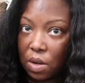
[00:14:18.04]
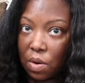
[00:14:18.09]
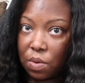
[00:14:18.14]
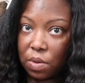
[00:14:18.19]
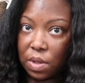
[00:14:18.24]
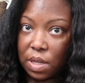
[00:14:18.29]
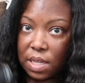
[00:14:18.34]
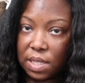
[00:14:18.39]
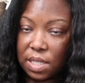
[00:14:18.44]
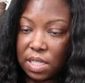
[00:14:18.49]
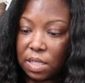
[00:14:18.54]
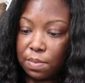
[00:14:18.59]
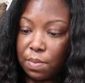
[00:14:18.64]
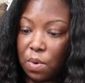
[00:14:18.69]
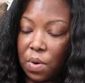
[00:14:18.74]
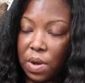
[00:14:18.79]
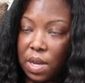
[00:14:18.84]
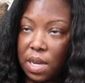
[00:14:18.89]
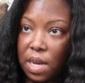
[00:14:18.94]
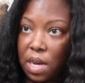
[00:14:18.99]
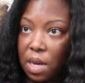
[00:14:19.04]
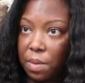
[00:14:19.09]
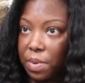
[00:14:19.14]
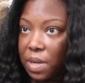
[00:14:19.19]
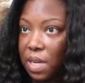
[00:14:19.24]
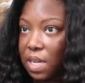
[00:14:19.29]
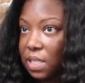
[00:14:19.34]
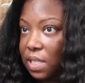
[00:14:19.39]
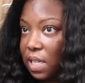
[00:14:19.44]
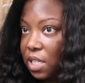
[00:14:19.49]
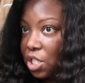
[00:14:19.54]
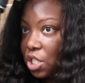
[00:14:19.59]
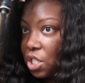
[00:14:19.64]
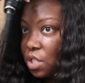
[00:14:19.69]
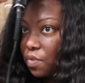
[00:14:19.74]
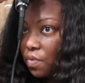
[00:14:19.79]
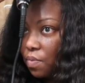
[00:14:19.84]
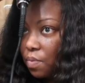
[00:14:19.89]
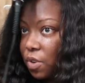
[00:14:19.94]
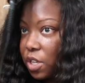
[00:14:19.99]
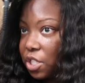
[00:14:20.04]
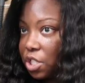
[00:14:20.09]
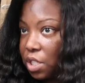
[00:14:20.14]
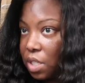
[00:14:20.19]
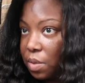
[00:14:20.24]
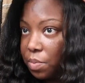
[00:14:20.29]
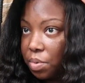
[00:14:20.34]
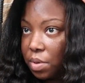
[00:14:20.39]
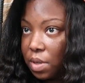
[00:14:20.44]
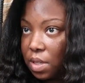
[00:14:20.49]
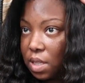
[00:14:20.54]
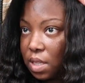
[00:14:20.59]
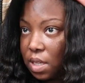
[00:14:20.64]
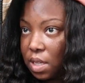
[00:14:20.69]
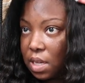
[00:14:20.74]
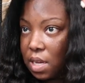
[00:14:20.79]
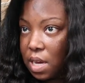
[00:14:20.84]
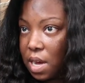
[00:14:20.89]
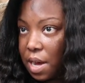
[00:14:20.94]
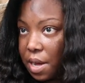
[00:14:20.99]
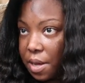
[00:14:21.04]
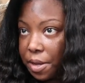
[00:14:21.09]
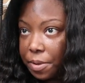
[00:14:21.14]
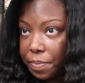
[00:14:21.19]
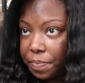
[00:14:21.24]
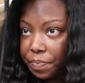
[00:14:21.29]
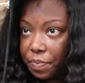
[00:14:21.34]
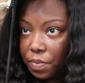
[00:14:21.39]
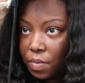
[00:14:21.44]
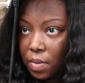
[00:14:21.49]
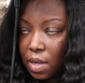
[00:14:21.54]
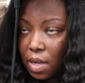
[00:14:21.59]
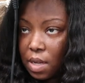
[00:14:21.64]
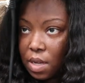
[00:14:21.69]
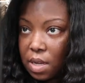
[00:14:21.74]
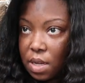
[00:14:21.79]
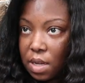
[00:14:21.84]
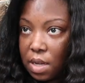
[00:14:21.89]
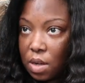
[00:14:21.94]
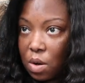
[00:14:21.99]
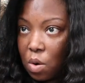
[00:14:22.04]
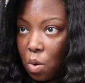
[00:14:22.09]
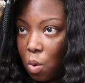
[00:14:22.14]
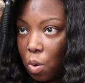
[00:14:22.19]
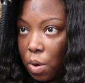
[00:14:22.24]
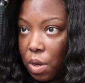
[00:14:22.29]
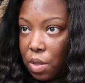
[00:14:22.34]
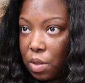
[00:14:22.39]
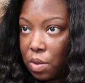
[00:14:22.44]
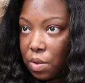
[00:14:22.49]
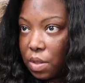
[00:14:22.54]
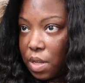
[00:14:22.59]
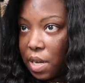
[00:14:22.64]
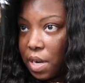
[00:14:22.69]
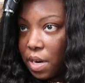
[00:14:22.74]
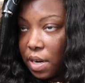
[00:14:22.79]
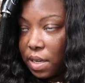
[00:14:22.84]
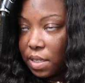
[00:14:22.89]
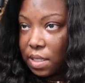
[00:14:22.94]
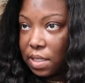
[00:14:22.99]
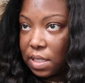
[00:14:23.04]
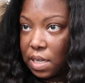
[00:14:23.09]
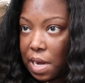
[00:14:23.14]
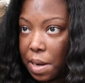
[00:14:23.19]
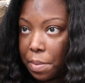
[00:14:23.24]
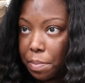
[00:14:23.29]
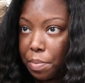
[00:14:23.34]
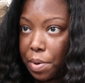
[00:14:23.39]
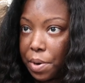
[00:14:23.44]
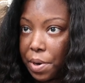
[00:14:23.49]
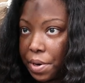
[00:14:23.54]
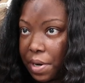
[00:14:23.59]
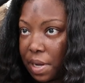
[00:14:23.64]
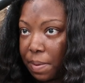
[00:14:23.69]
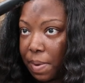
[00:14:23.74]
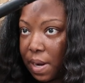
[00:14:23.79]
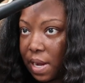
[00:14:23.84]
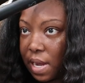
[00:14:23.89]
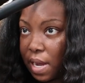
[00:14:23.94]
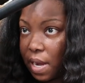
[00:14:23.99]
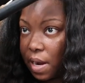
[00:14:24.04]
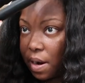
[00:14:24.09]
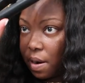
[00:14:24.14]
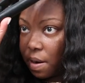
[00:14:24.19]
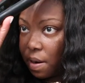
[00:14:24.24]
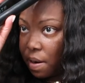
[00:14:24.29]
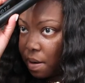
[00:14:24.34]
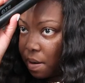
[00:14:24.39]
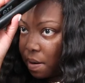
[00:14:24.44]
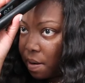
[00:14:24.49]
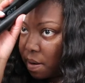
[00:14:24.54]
only smoking up because I just freshly put the um, oil on there. It's not burning my hair.